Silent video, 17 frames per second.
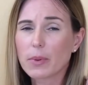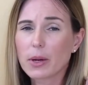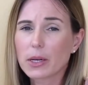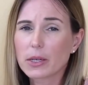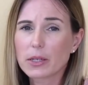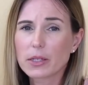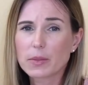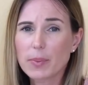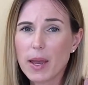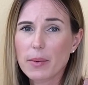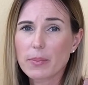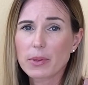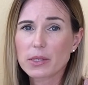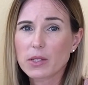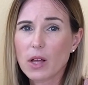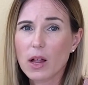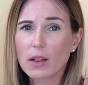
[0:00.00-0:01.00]
markers,
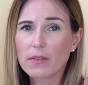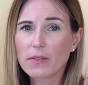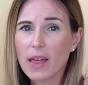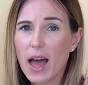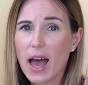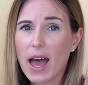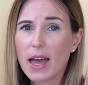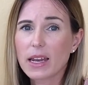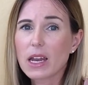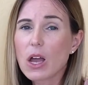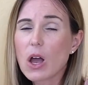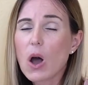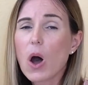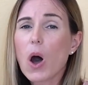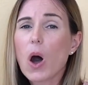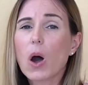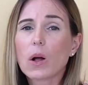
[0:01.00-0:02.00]
papers, all of
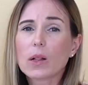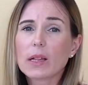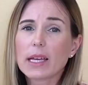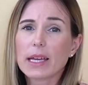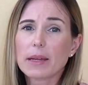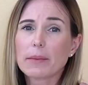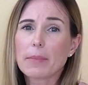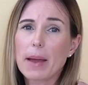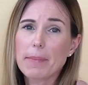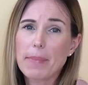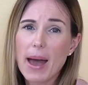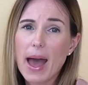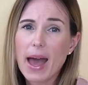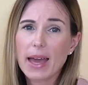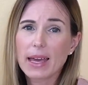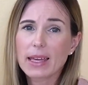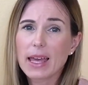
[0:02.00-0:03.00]
that, all in my
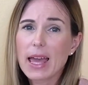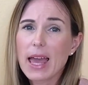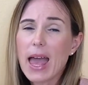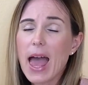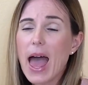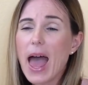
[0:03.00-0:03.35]
bag.